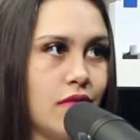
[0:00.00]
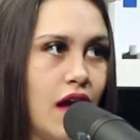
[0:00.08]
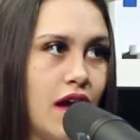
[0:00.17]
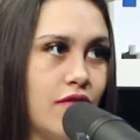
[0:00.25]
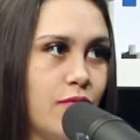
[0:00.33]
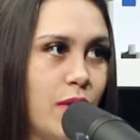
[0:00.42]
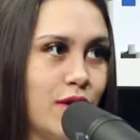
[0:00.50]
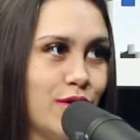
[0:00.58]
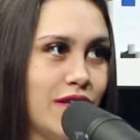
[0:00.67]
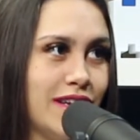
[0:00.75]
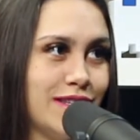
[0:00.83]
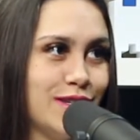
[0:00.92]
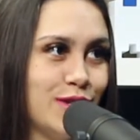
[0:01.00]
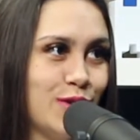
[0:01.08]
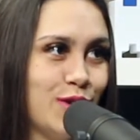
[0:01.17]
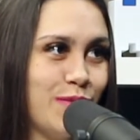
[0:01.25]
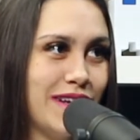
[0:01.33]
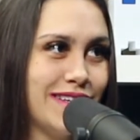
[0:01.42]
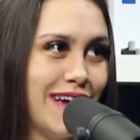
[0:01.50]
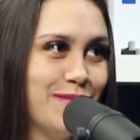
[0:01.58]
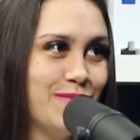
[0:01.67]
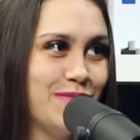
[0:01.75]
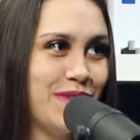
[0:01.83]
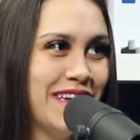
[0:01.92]
I have better things to do with my
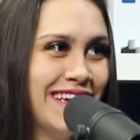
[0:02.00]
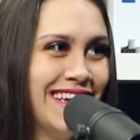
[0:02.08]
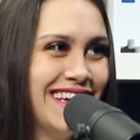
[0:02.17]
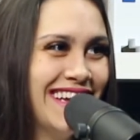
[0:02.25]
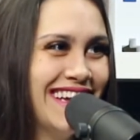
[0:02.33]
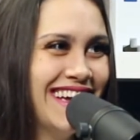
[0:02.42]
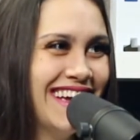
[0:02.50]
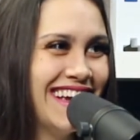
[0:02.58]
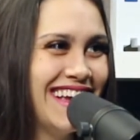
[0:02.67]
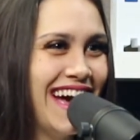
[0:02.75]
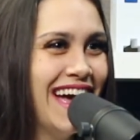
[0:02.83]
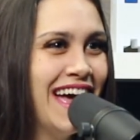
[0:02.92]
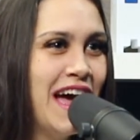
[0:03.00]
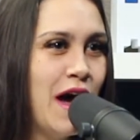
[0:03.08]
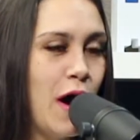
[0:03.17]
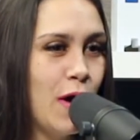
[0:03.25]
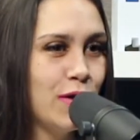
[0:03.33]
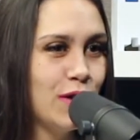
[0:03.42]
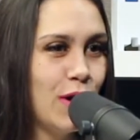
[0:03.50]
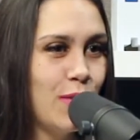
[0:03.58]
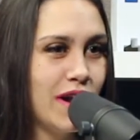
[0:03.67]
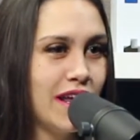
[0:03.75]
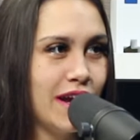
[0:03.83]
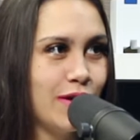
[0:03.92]
time. Yeah. Oh, you don't
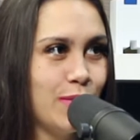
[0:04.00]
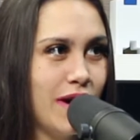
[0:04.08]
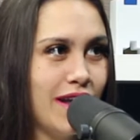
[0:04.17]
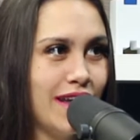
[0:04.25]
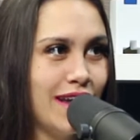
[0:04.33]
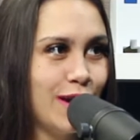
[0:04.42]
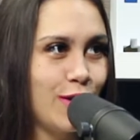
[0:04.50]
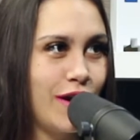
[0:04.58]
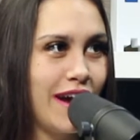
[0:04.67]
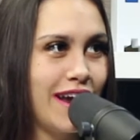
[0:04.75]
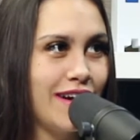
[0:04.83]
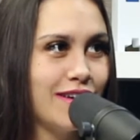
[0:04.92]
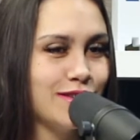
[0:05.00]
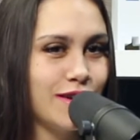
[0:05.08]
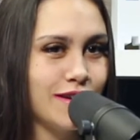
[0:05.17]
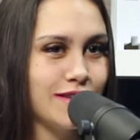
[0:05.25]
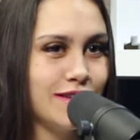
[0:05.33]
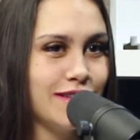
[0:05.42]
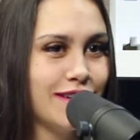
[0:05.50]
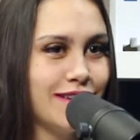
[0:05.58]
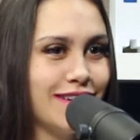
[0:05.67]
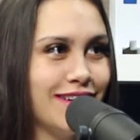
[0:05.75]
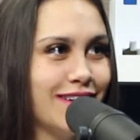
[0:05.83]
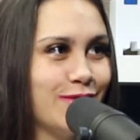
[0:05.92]
want to hear about it? Great. I'll talk to you
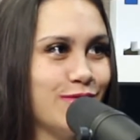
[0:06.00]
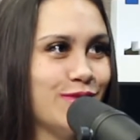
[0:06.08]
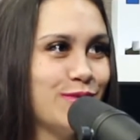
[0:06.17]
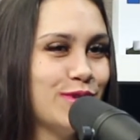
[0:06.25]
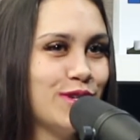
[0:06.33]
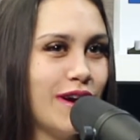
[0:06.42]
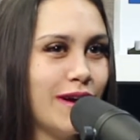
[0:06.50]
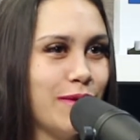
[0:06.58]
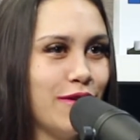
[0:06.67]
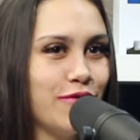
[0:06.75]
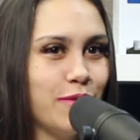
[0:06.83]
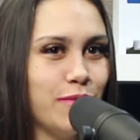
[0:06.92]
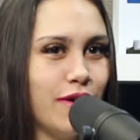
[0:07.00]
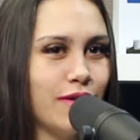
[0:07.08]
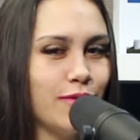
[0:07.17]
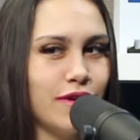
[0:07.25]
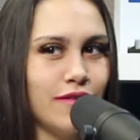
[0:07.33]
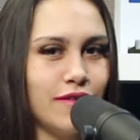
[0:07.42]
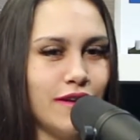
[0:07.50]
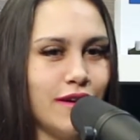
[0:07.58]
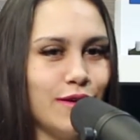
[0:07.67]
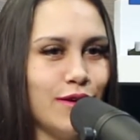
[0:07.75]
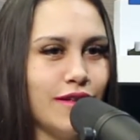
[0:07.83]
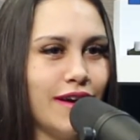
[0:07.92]
later. Yeah. We'll talk about football or whatever the
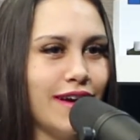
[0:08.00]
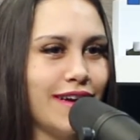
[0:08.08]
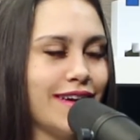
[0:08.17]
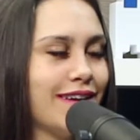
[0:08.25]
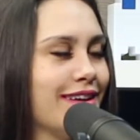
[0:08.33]
hell you like